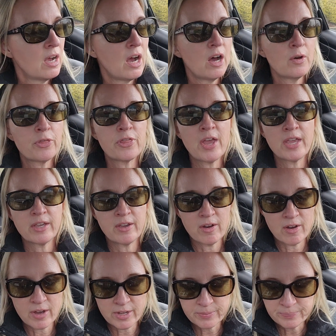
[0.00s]
Oh, thank
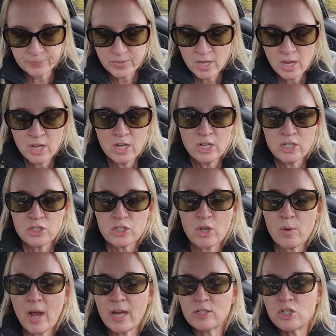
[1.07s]
God.
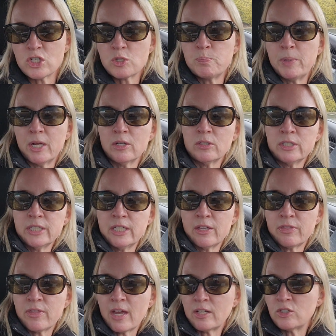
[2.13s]
So I just barely
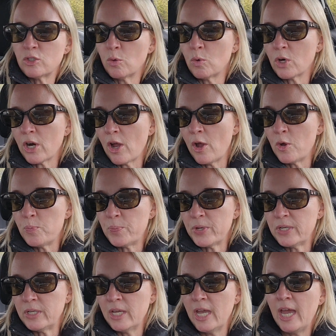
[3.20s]
get that door
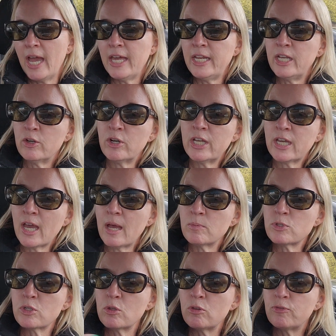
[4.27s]
open. And here he
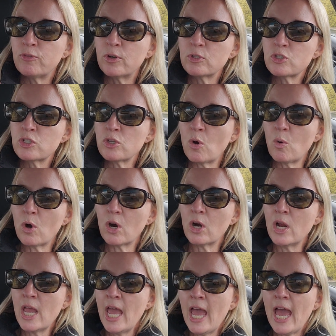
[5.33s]
comes through the first
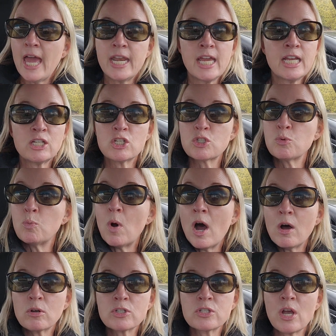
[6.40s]
door. And he just
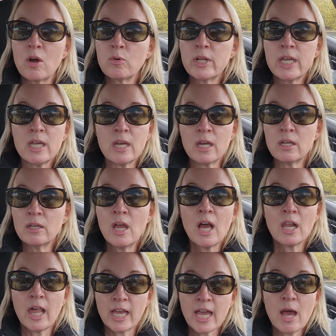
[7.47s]
walks on in
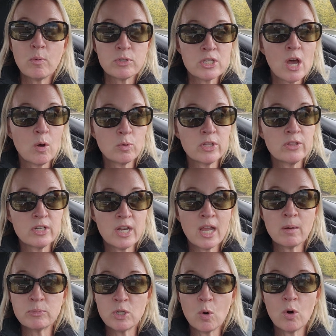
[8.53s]
like I was holding the
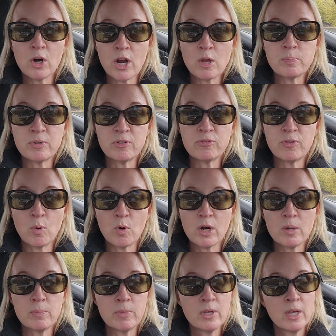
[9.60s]
damn door open
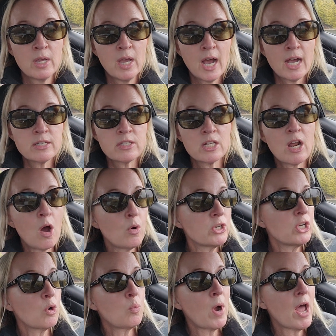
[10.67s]
for him. I said, Oh,
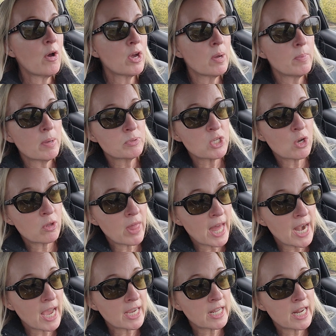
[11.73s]
you're welcome. I'm so
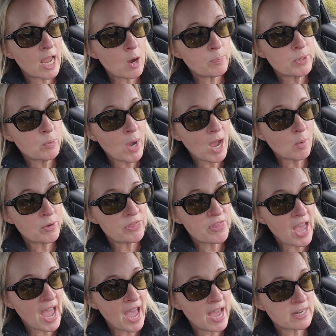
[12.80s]
glad I could help you out with
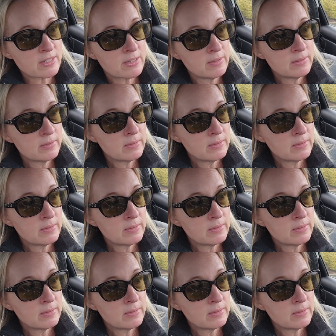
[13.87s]
that.